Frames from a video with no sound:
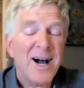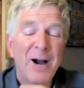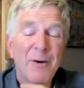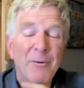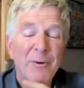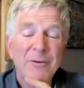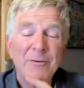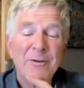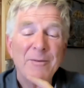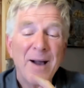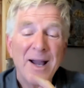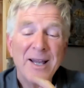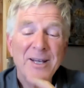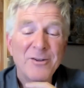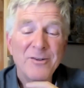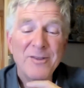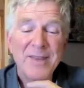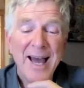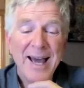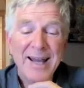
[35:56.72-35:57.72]
I want to remind
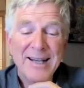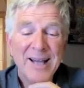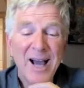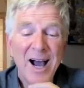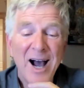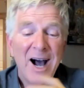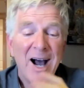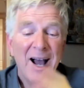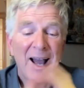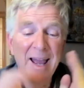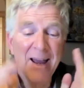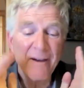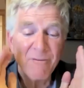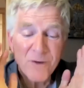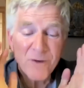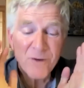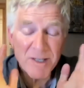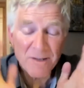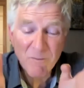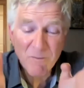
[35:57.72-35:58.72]
you that uh,
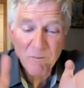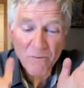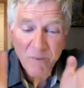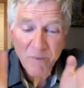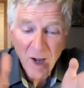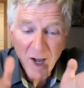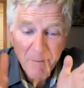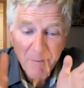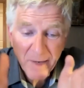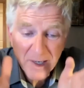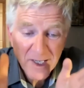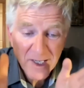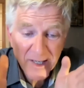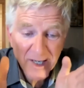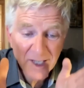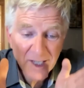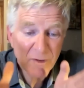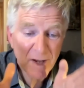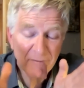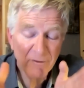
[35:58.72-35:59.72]
every uh, Monday
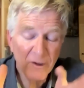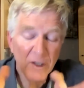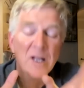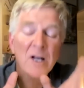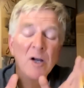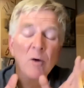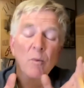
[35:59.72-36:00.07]
Night Travel,